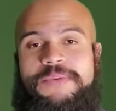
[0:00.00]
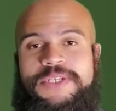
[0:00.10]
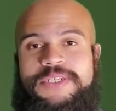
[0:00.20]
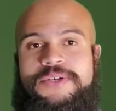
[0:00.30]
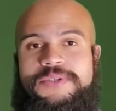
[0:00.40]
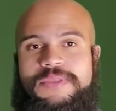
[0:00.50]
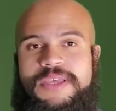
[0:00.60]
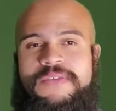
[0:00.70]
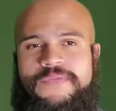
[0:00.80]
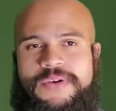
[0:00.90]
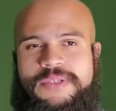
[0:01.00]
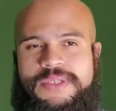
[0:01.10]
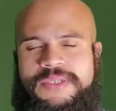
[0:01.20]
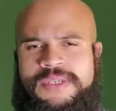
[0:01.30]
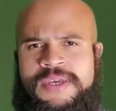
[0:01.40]
which deals with
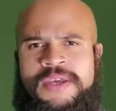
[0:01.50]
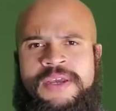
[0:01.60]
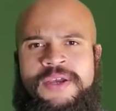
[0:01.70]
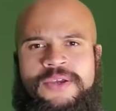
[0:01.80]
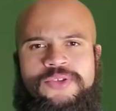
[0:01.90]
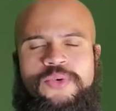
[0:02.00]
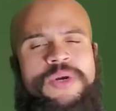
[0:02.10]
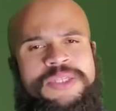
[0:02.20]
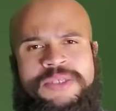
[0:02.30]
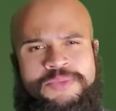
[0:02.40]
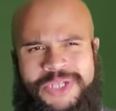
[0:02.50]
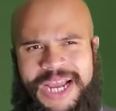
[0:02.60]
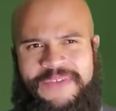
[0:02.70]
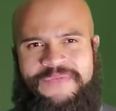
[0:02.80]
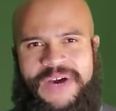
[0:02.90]
inverses, you would subtract